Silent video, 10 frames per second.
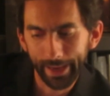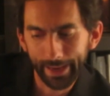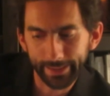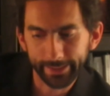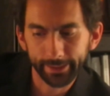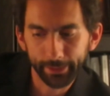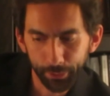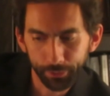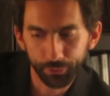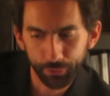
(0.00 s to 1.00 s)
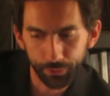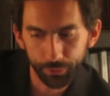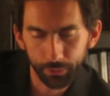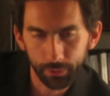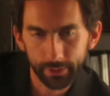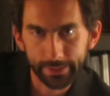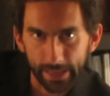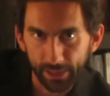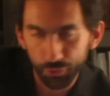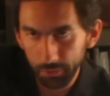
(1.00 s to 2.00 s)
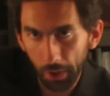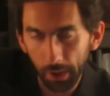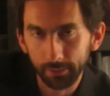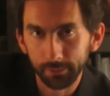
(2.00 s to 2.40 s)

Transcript: adhered to the natural law.